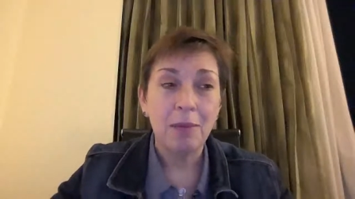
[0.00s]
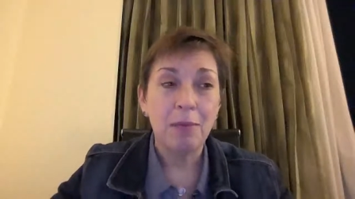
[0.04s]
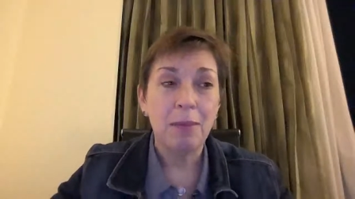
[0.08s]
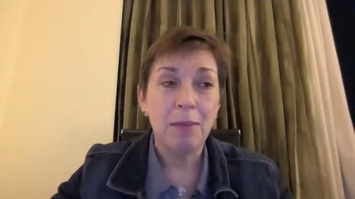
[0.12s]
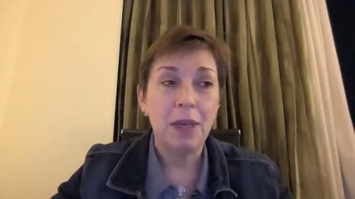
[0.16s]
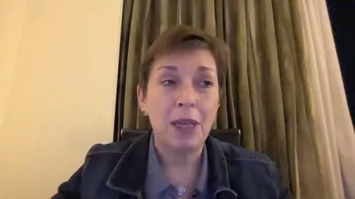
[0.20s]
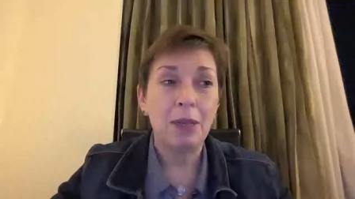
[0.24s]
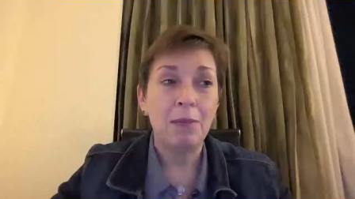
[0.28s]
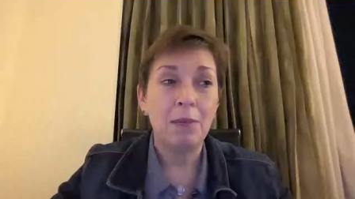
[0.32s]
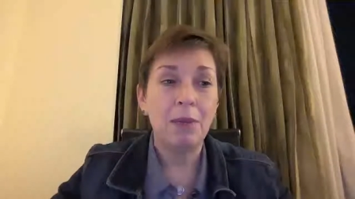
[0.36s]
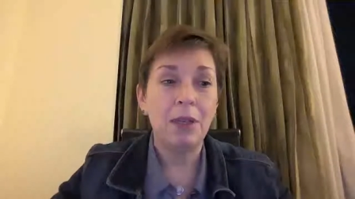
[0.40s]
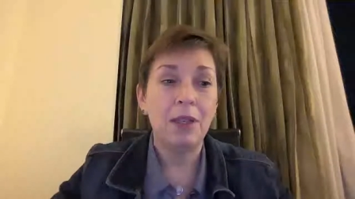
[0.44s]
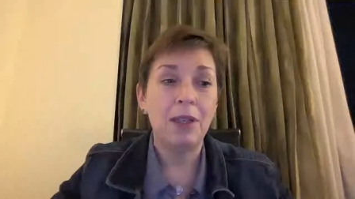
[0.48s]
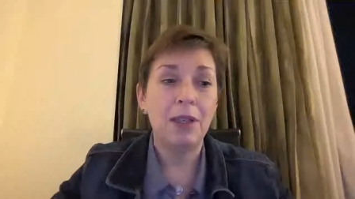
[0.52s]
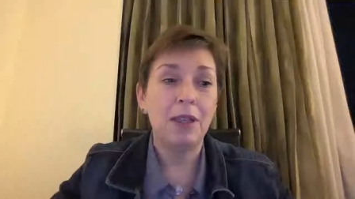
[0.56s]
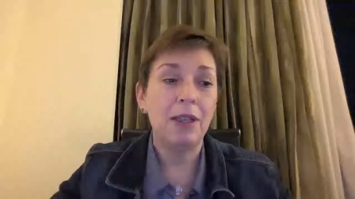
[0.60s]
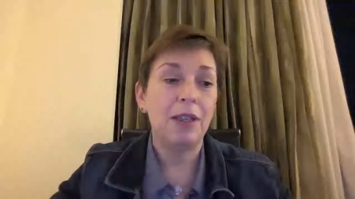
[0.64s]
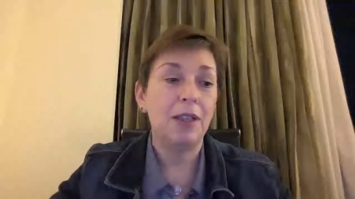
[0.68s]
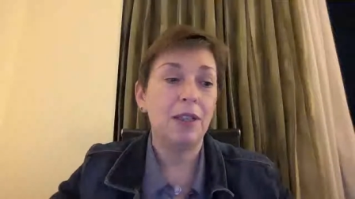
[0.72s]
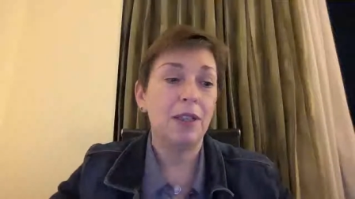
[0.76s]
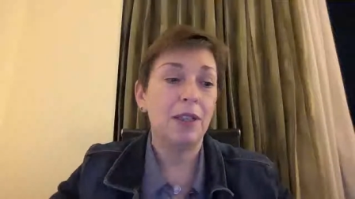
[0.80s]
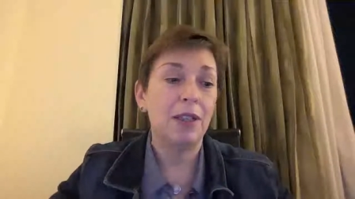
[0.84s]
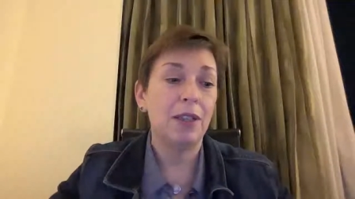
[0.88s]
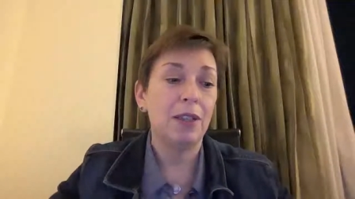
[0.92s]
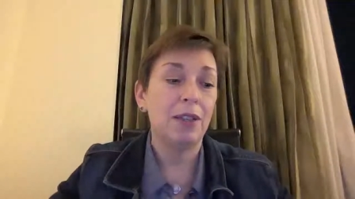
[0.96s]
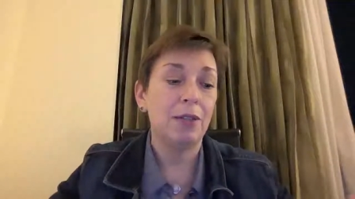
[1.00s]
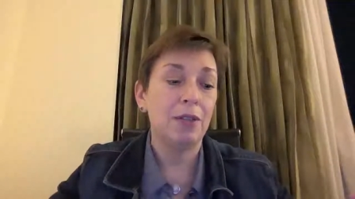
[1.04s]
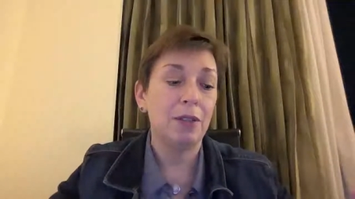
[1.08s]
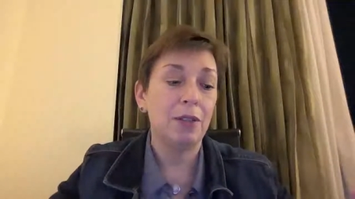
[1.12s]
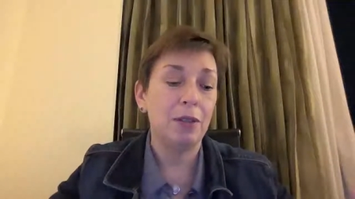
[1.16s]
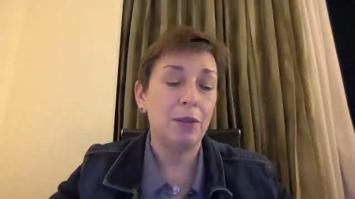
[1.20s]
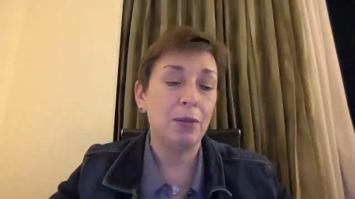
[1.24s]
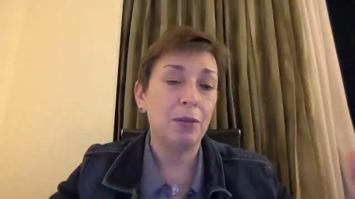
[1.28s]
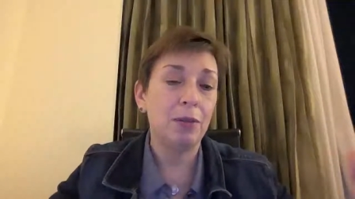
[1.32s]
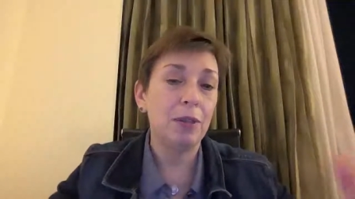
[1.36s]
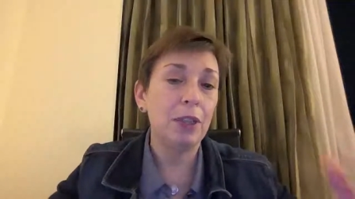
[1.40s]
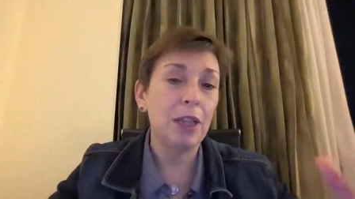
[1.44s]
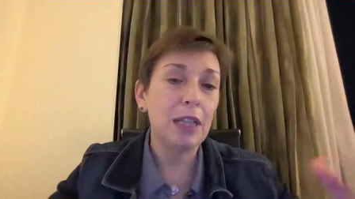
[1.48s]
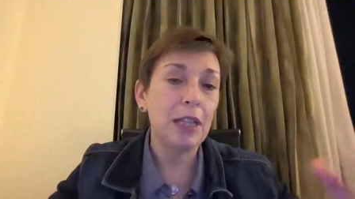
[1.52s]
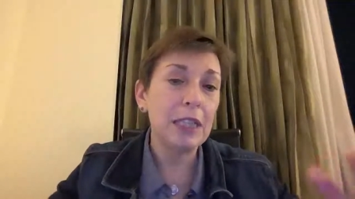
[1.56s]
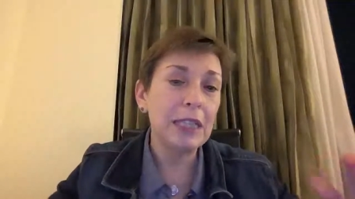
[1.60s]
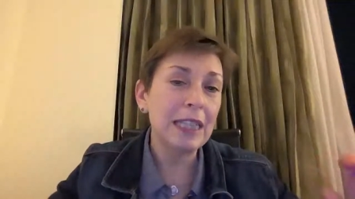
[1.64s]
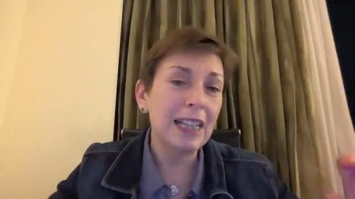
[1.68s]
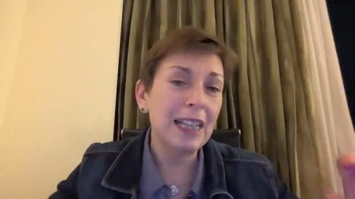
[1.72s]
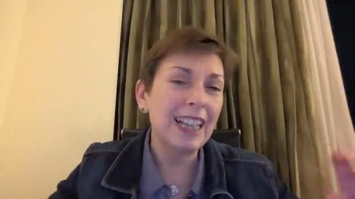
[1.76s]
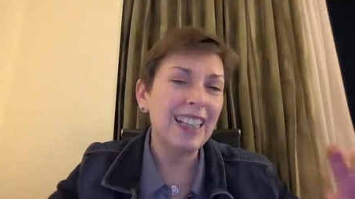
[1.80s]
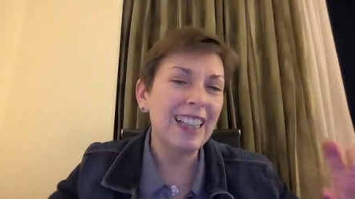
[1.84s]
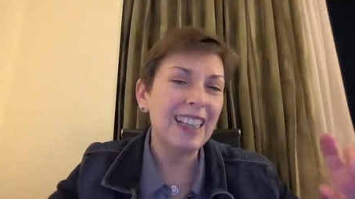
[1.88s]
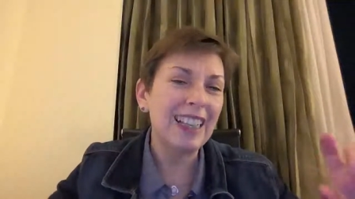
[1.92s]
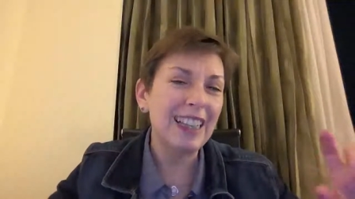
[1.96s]
Maybe you do
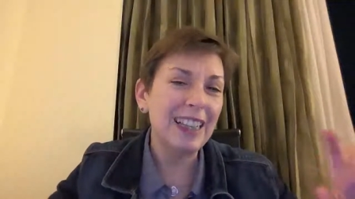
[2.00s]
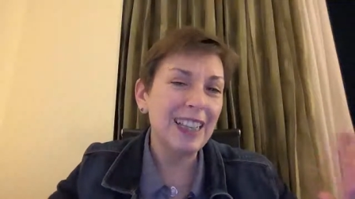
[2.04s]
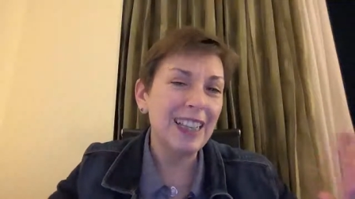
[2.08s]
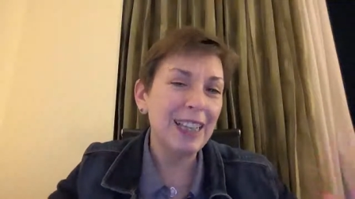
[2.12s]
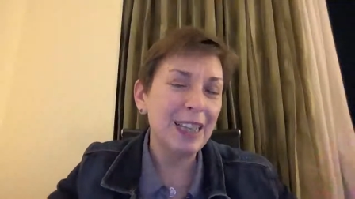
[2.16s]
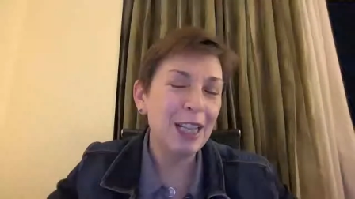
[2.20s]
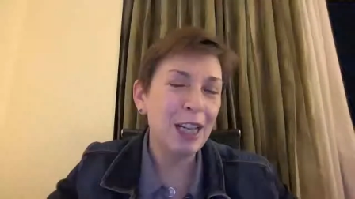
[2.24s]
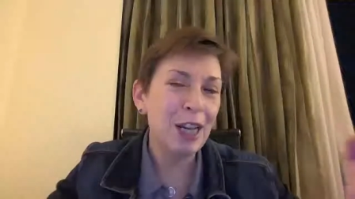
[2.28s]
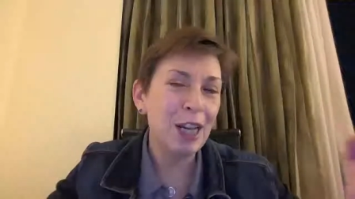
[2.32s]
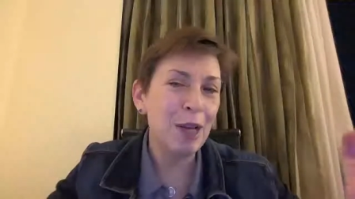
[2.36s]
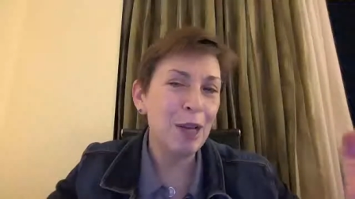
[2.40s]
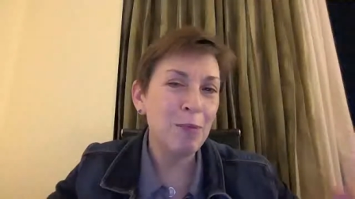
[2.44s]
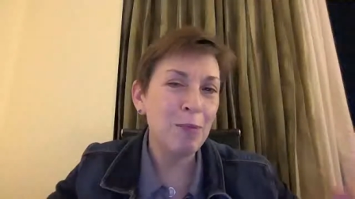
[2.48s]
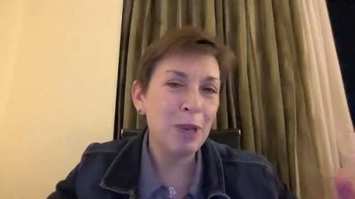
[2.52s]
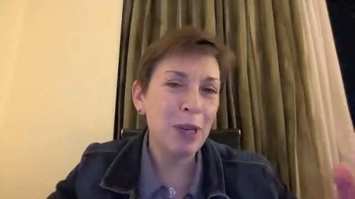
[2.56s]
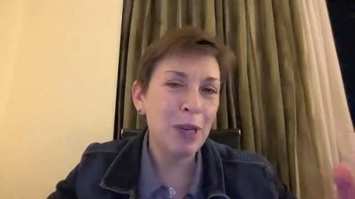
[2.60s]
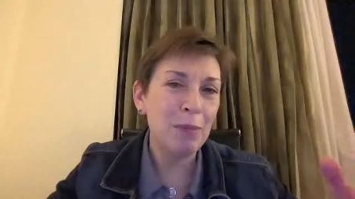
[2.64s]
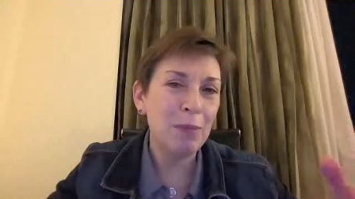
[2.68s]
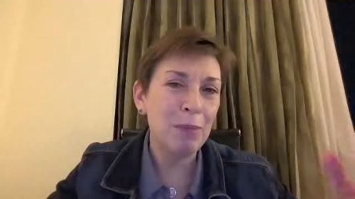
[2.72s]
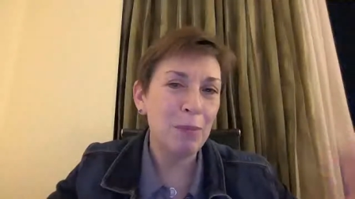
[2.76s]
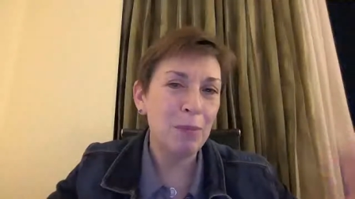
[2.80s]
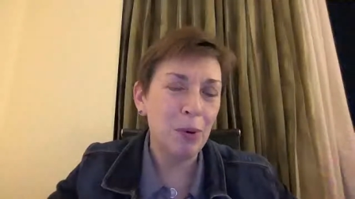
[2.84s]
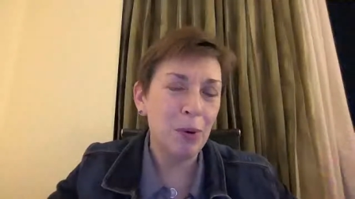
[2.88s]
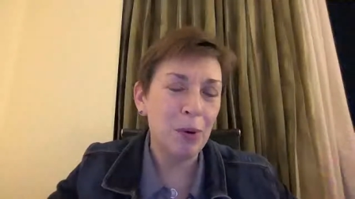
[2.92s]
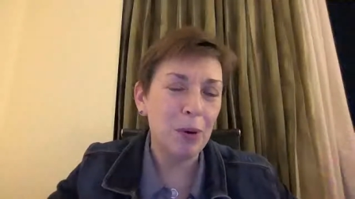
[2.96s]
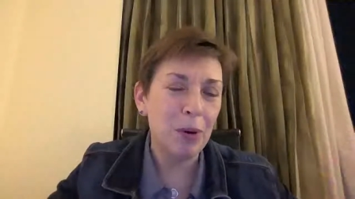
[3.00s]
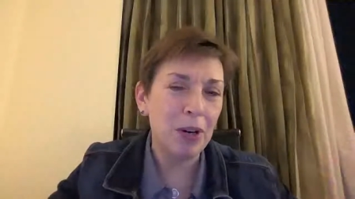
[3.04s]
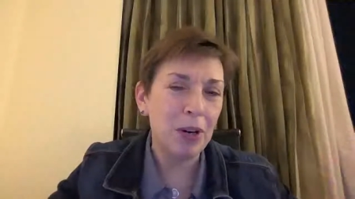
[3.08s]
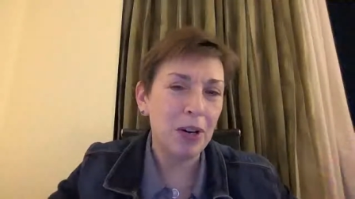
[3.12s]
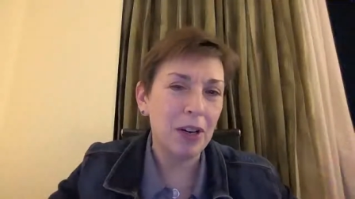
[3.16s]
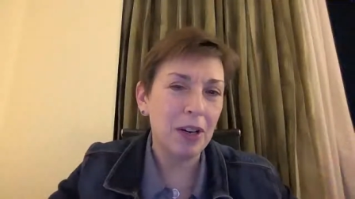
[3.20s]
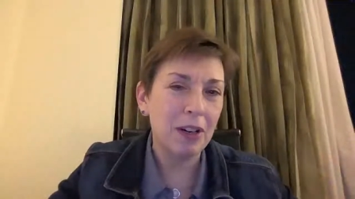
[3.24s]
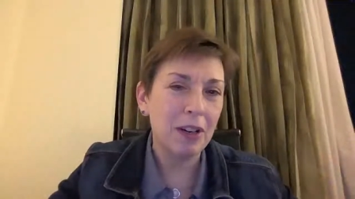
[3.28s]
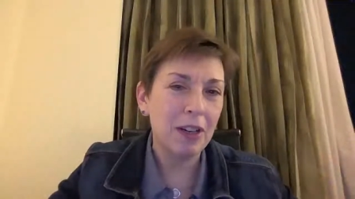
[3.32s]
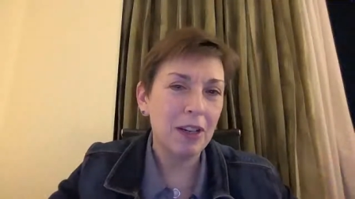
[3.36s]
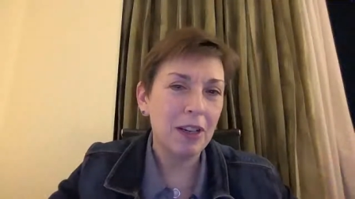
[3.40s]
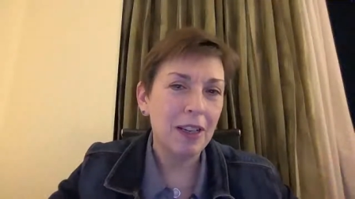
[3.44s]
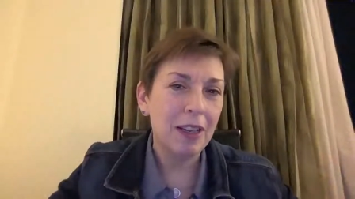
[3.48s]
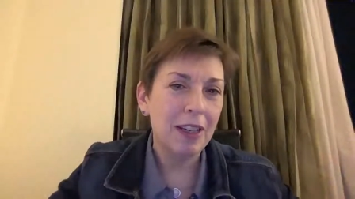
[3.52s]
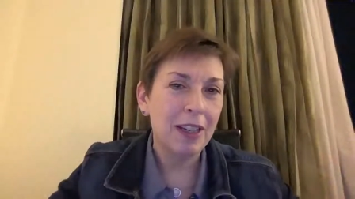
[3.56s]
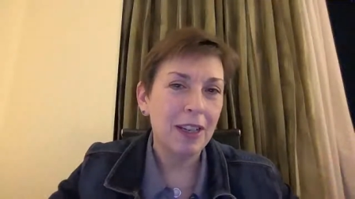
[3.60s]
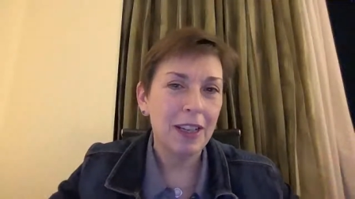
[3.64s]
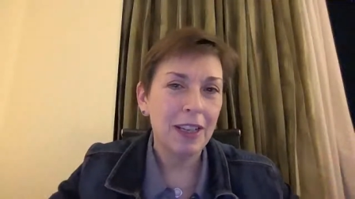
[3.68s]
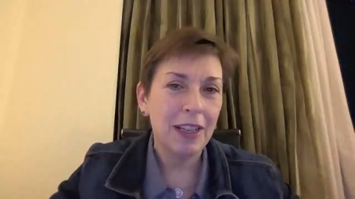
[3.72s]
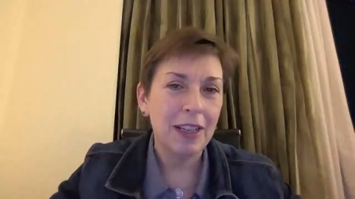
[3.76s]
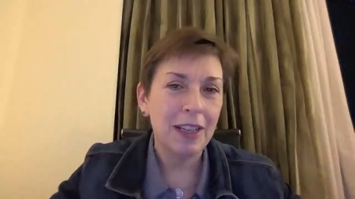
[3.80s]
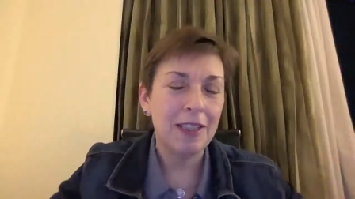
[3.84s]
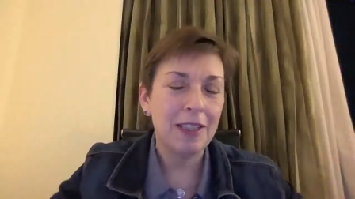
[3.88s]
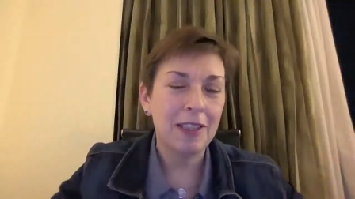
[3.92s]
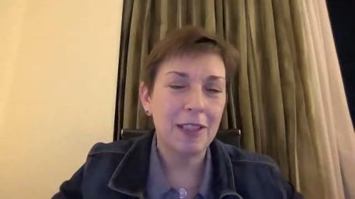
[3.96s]
just a little bit more
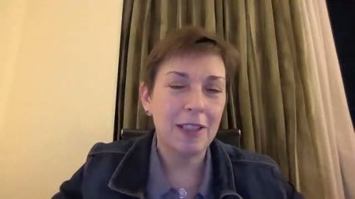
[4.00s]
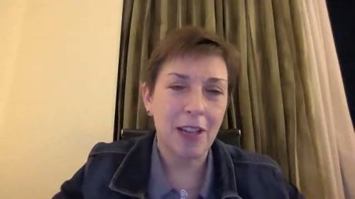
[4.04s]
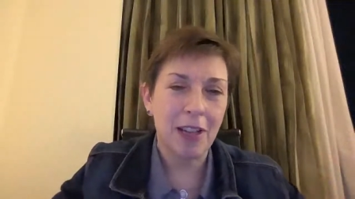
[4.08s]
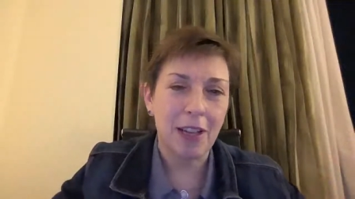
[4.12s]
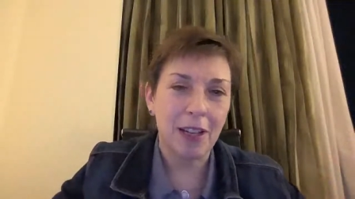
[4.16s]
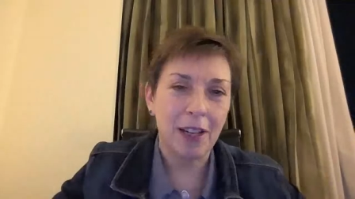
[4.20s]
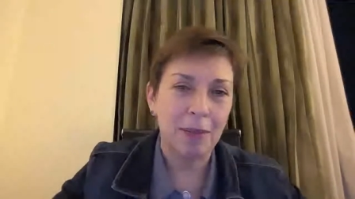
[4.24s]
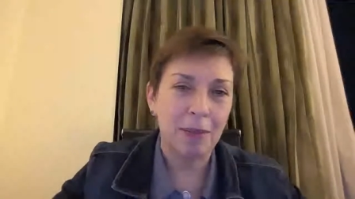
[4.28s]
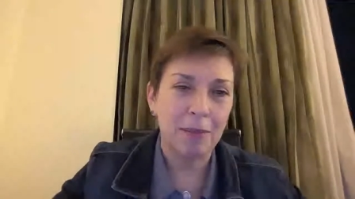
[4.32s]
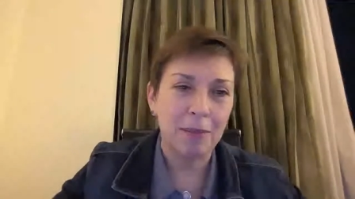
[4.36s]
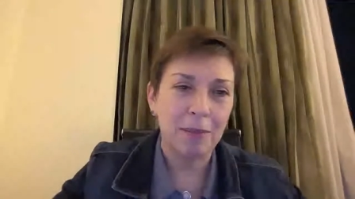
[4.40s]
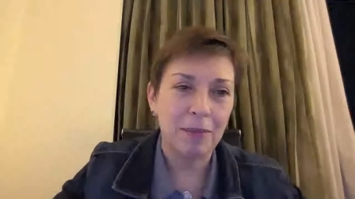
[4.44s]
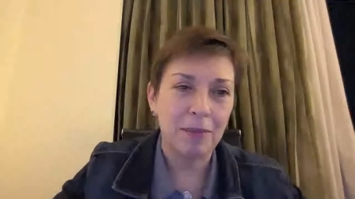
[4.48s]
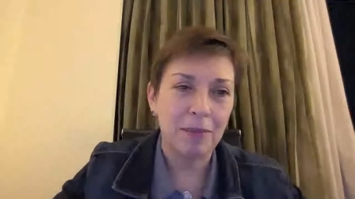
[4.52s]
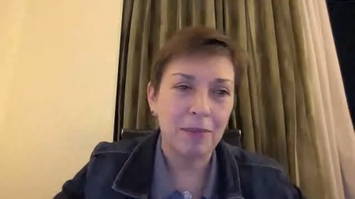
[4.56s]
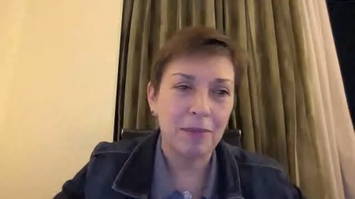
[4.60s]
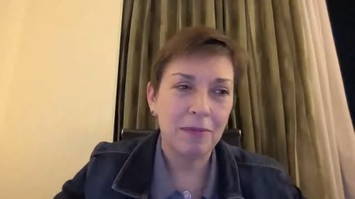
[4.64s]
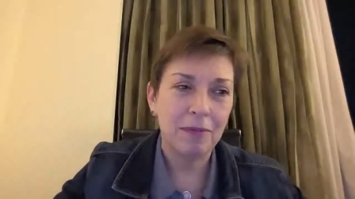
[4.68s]
each time.